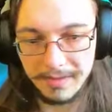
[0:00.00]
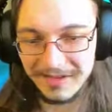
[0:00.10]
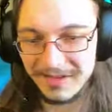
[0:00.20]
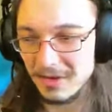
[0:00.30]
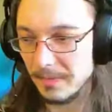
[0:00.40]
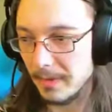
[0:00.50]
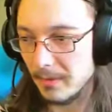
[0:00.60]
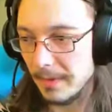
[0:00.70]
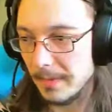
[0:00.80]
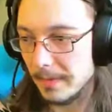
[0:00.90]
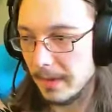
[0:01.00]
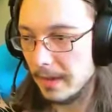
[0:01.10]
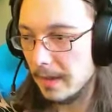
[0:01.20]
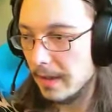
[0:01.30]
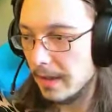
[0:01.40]
Stupid creeper, right?
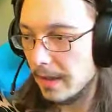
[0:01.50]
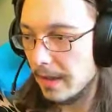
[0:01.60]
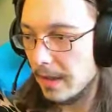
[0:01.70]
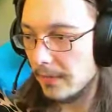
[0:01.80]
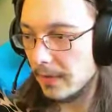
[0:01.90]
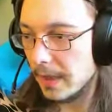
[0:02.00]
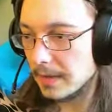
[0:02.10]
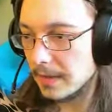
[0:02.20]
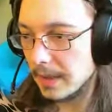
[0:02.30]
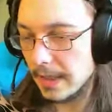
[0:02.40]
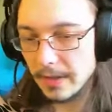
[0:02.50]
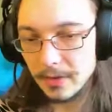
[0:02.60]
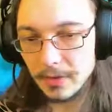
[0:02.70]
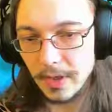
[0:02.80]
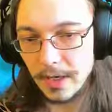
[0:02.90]
If only I had sea
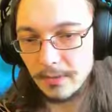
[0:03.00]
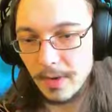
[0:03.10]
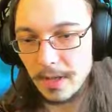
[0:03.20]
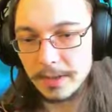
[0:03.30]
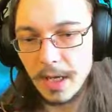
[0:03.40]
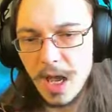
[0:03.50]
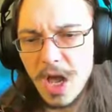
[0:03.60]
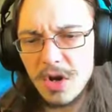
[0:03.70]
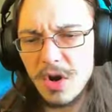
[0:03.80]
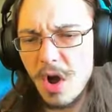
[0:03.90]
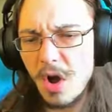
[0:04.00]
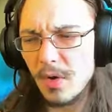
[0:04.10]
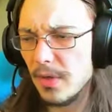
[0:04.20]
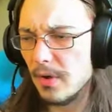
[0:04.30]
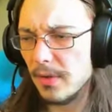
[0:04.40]
lanterns or end rods. No,
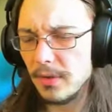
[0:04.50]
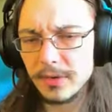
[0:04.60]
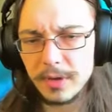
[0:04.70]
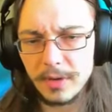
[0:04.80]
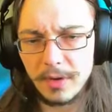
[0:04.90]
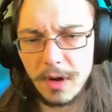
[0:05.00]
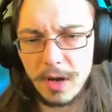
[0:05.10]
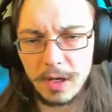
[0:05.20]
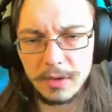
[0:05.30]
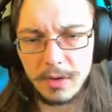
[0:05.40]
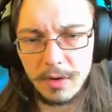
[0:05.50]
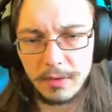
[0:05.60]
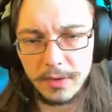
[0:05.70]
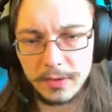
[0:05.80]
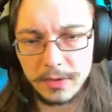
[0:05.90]
th those are... Oh, no,
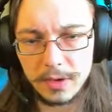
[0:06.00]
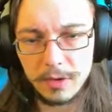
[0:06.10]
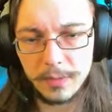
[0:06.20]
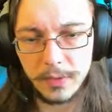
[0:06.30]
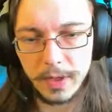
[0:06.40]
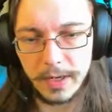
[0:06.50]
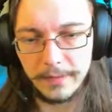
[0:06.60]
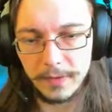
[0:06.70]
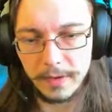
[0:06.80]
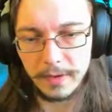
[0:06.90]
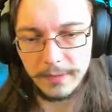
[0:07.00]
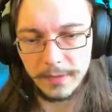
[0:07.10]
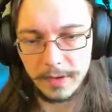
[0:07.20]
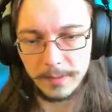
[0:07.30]
those are too pretty for the, for the